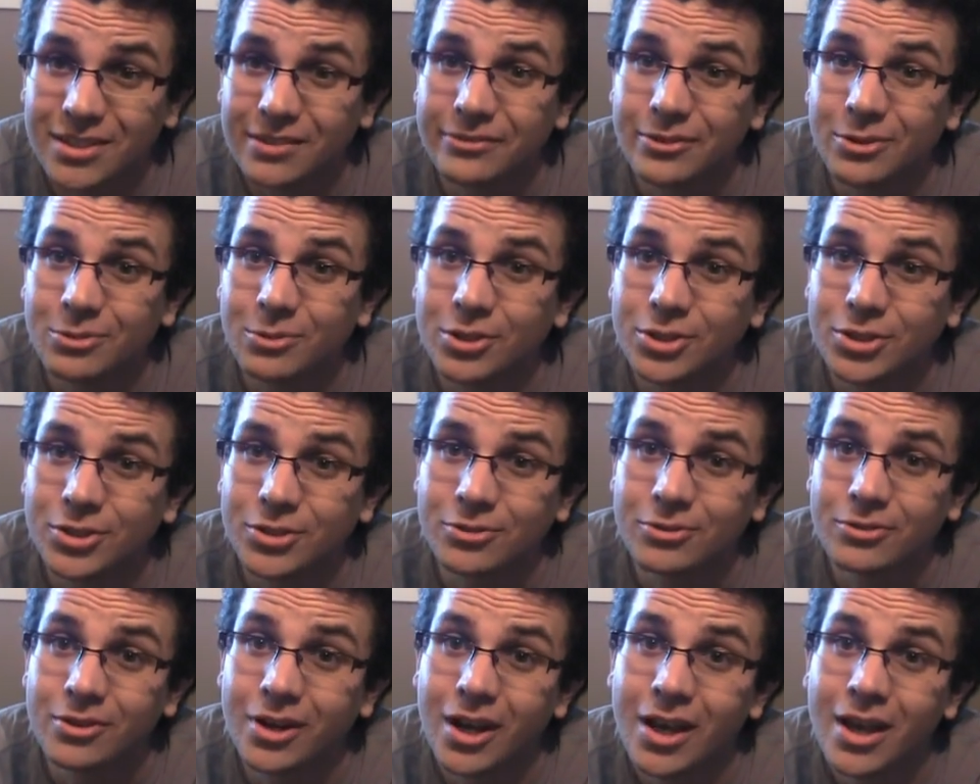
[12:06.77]
If you want
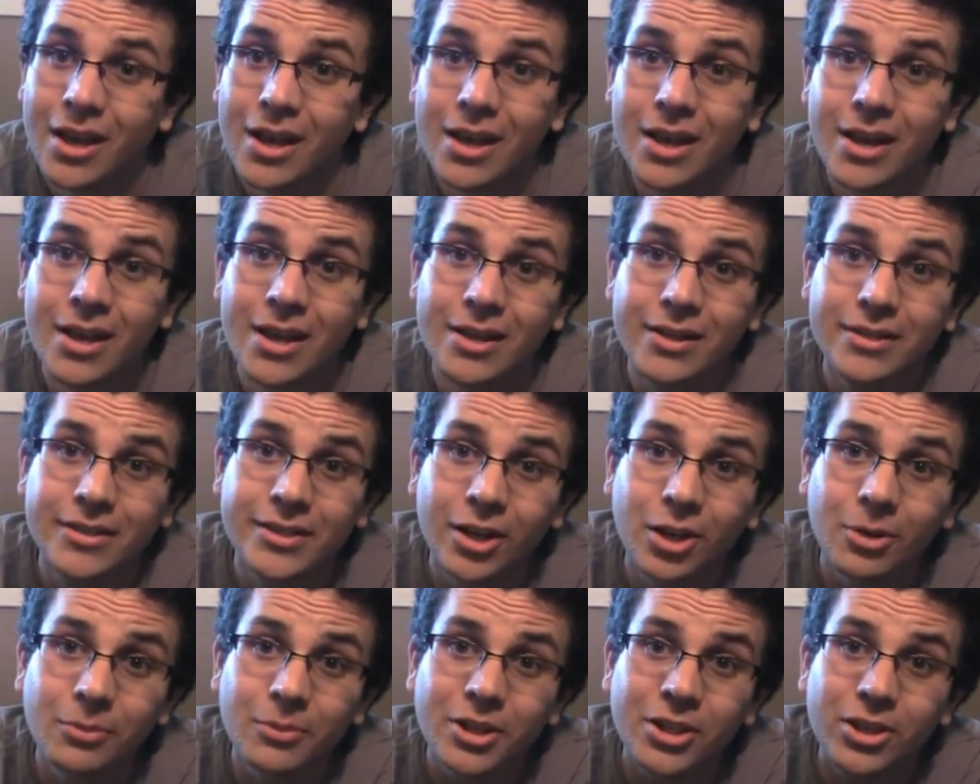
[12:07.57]
to
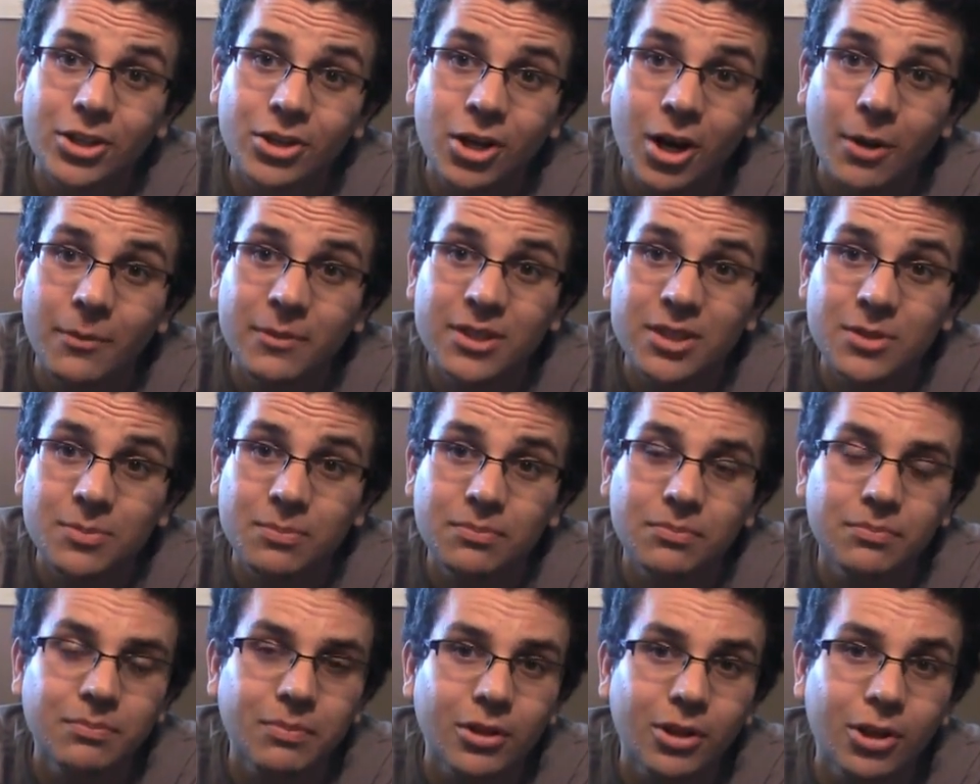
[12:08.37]
tell me in the comments
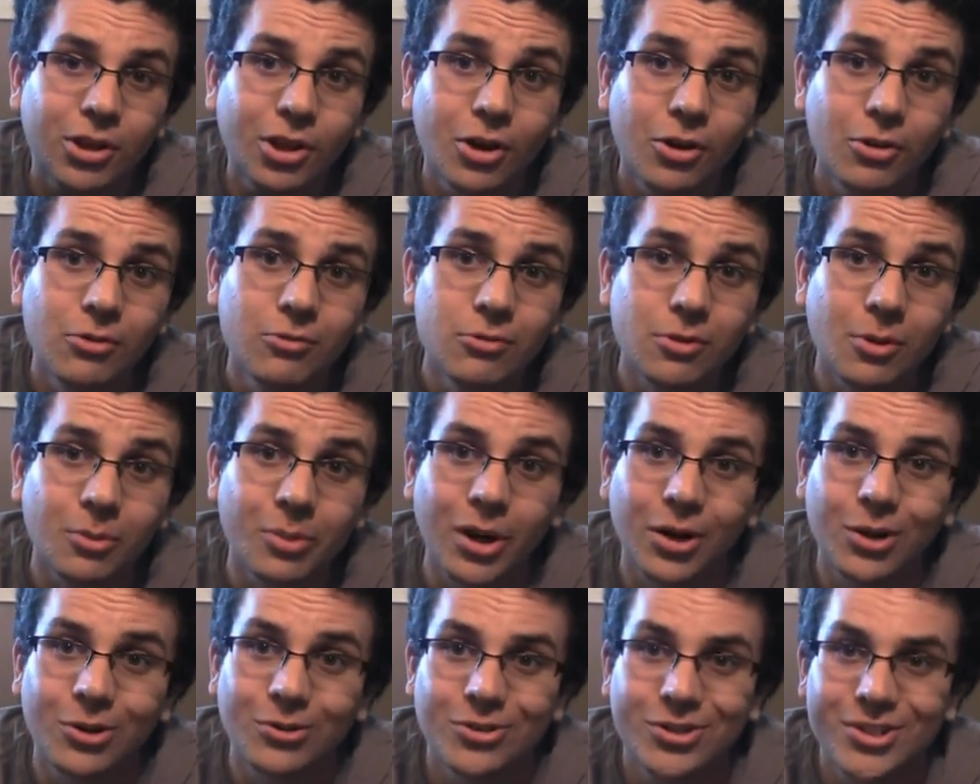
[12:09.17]
below
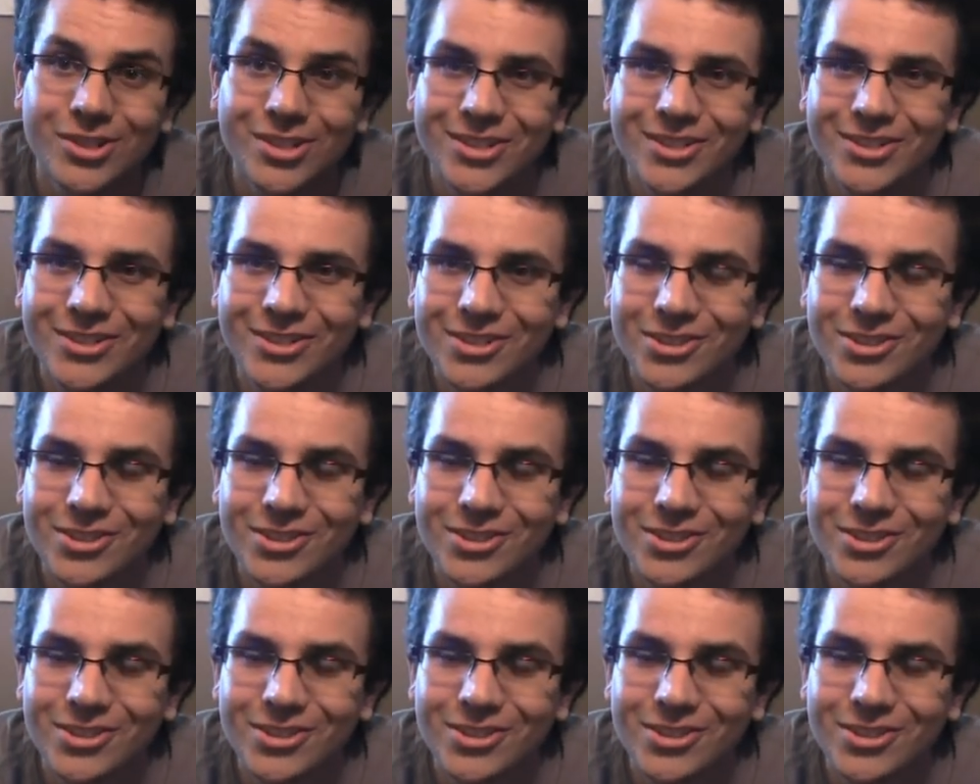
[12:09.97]
about